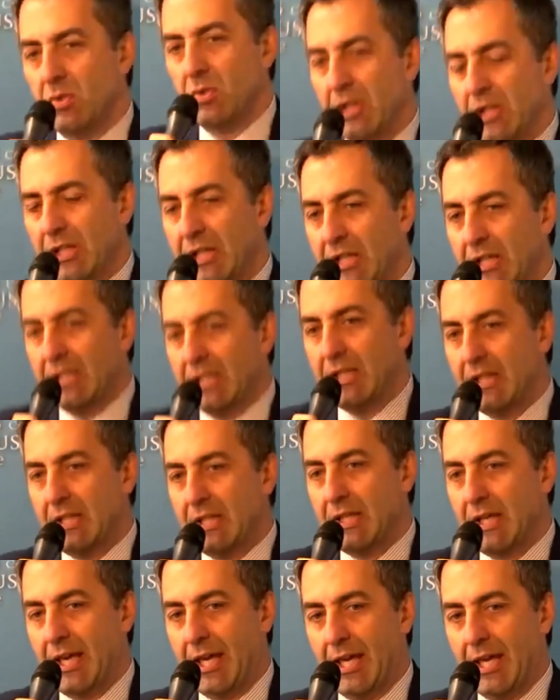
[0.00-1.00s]

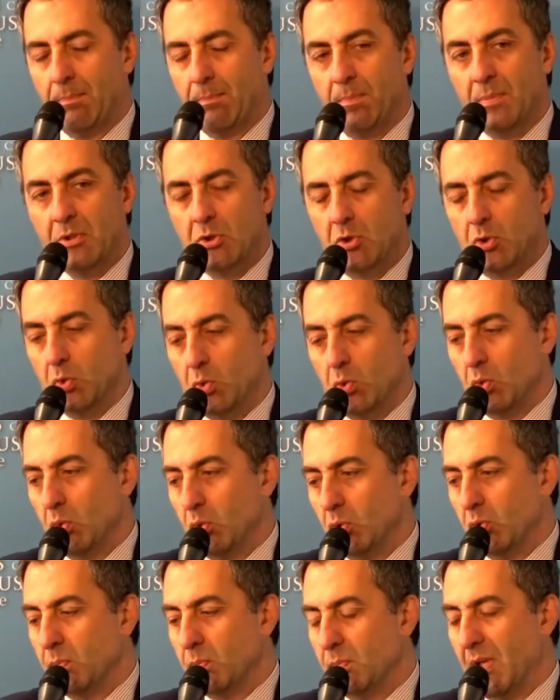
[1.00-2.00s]
Really happy to
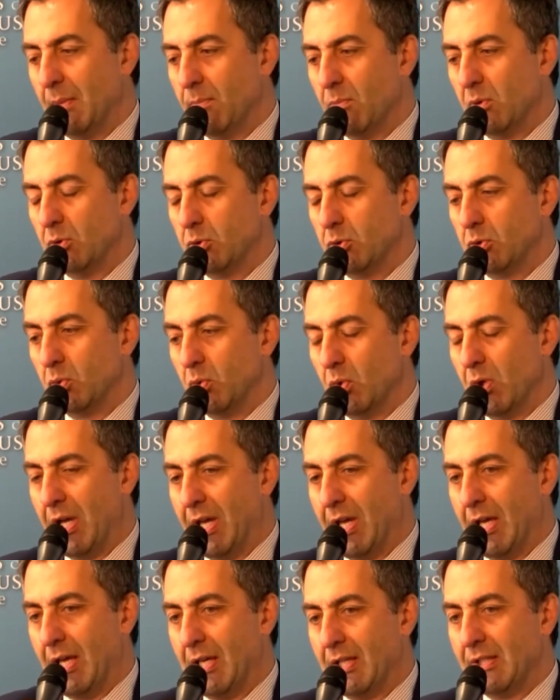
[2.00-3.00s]
be able to
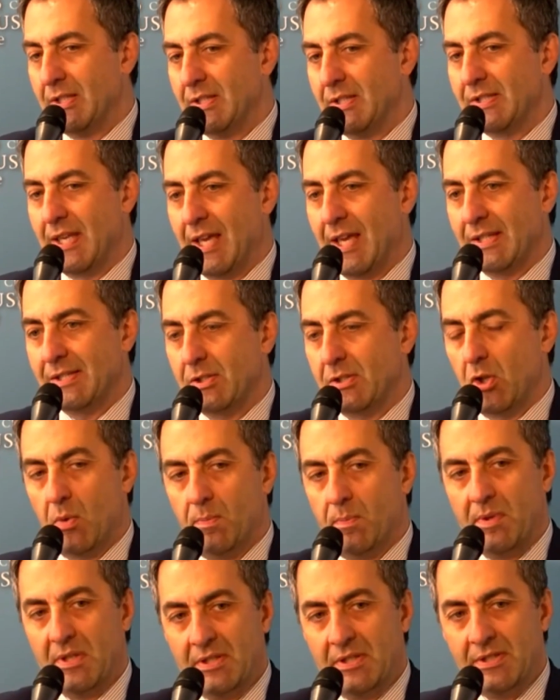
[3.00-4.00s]
discuss
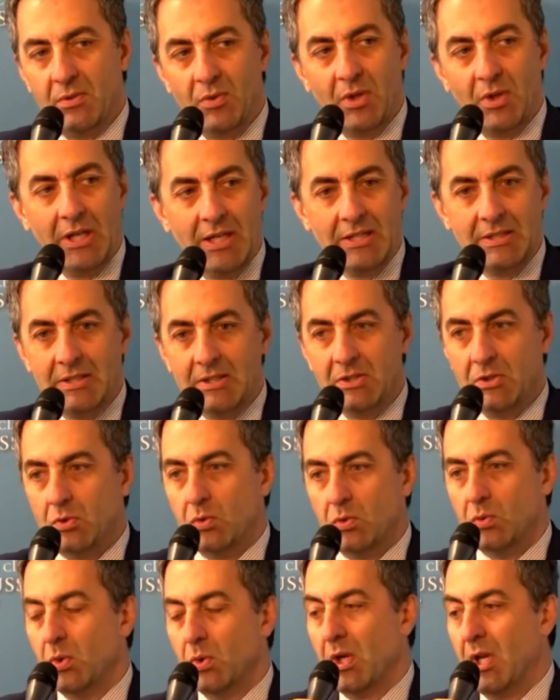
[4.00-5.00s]
topics related
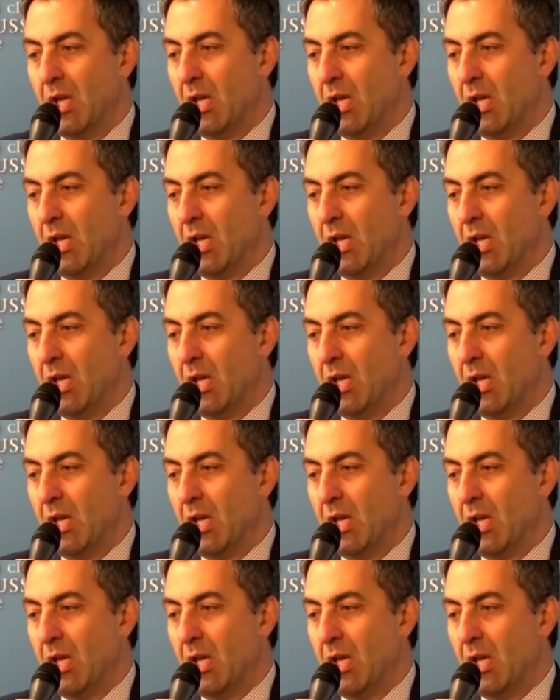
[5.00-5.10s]
to